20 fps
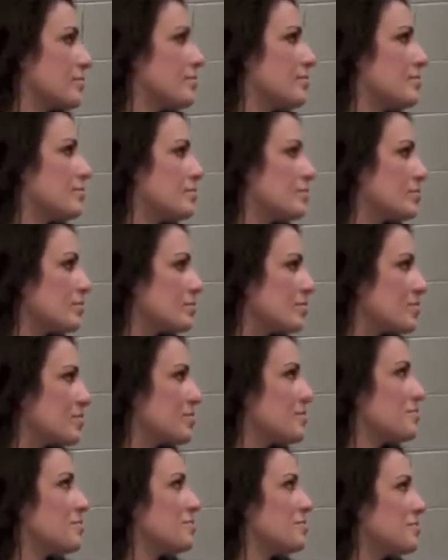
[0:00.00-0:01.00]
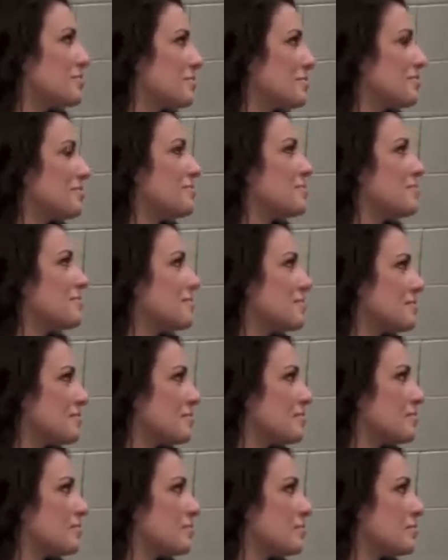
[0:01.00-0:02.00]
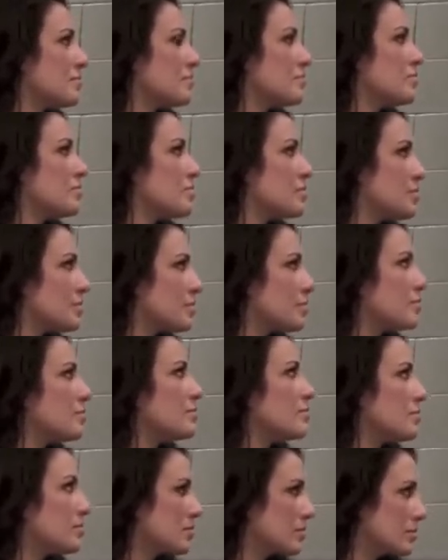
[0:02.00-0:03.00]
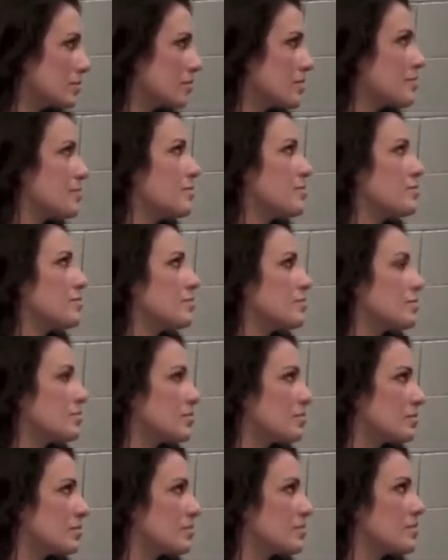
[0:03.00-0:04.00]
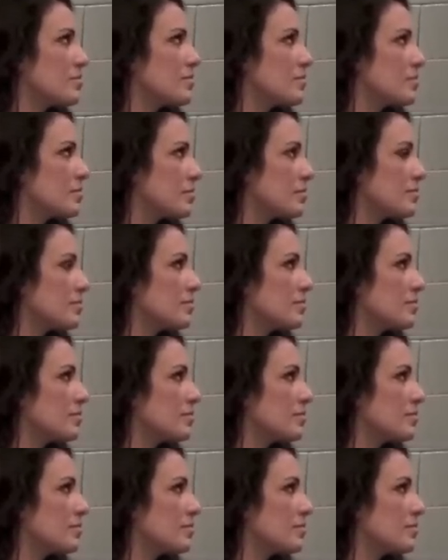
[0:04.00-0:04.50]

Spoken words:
(silent)